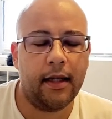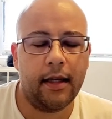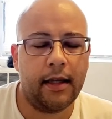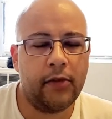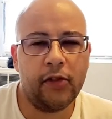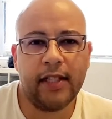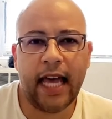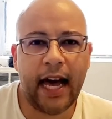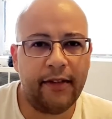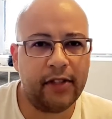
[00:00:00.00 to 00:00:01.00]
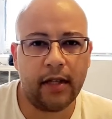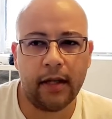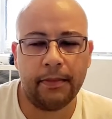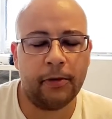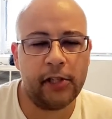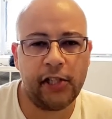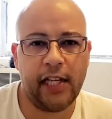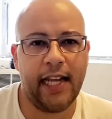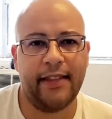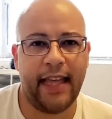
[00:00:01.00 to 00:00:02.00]
you just have to
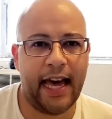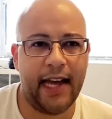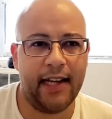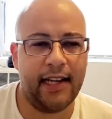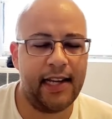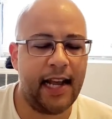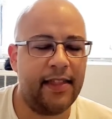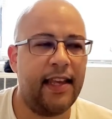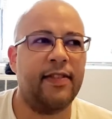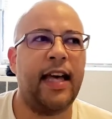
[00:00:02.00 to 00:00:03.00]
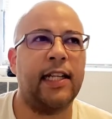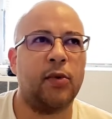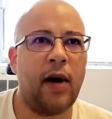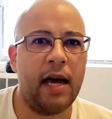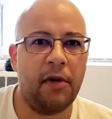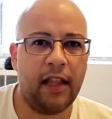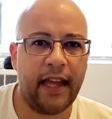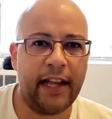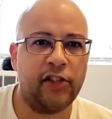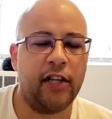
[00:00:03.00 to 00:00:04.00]
appreciate that. And I think that's why
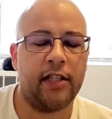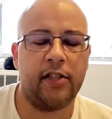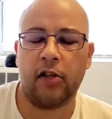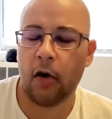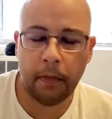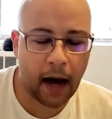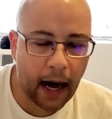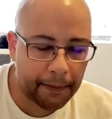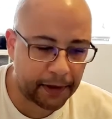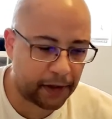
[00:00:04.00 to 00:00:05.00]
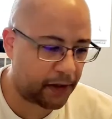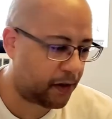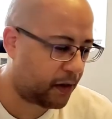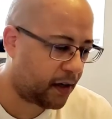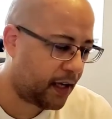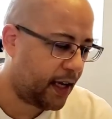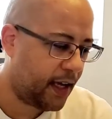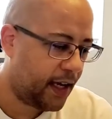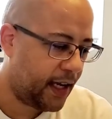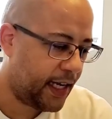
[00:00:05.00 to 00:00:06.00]
Omelianchik is so popular
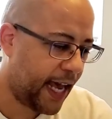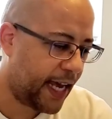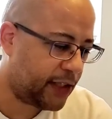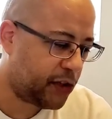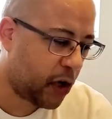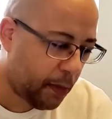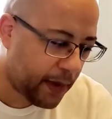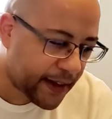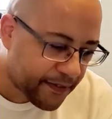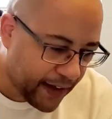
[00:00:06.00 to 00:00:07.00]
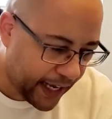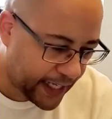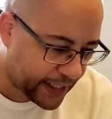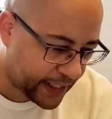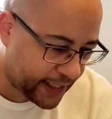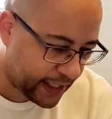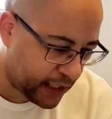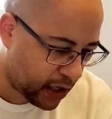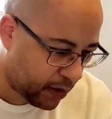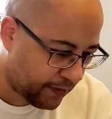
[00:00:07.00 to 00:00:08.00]
and has so many fans. You
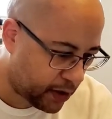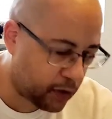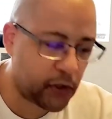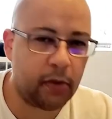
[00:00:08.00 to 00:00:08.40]
know, even though she